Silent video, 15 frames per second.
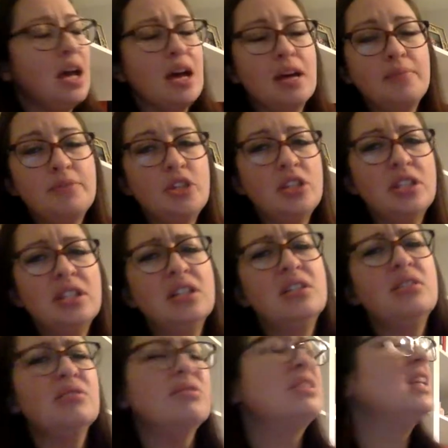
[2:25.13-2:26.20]
I'm just a
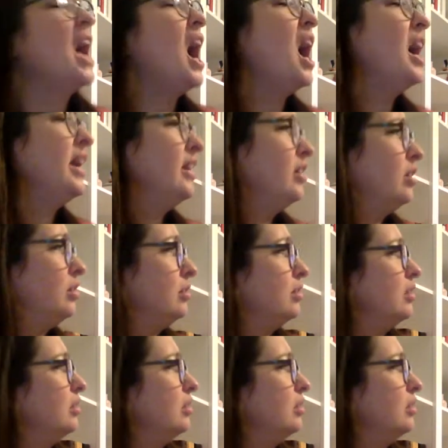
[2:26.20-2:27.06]
little tired,